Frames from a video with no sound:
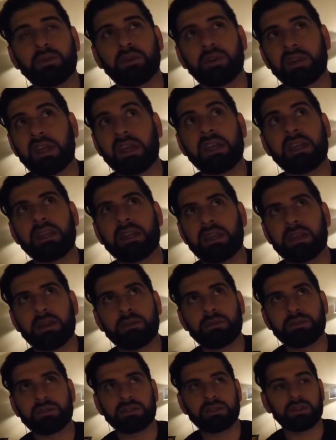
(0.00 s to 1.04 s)
or 8
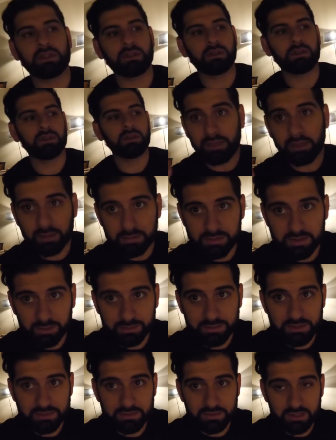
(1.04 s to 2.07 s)
a.m. So thumbs up
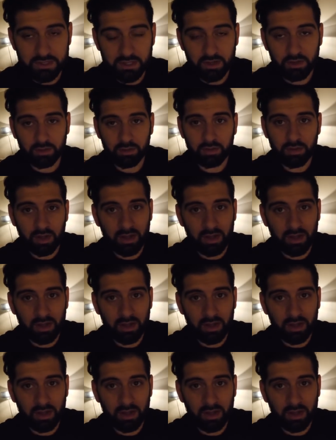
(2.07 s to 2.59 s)
this video.